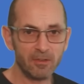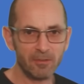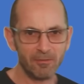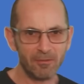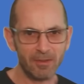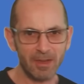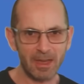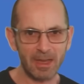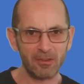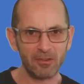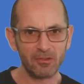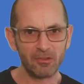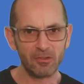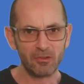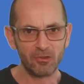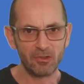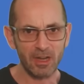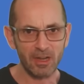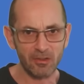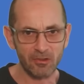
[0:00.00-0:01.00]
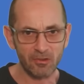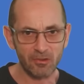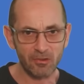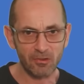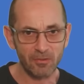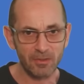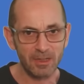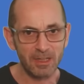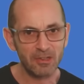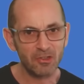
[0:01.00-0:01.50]
and that
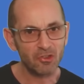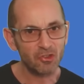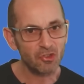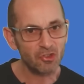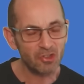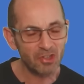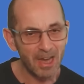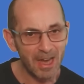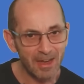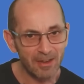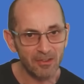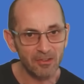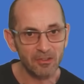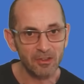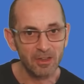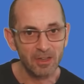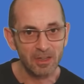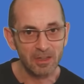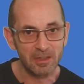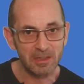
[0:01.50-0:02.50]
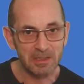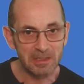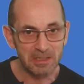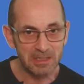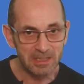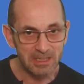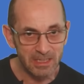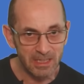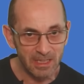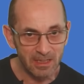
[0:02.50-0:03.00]
suggests the chance, at
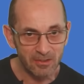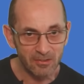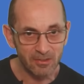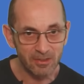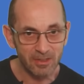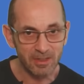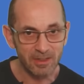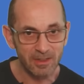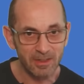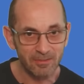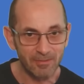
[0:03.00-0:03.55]
least,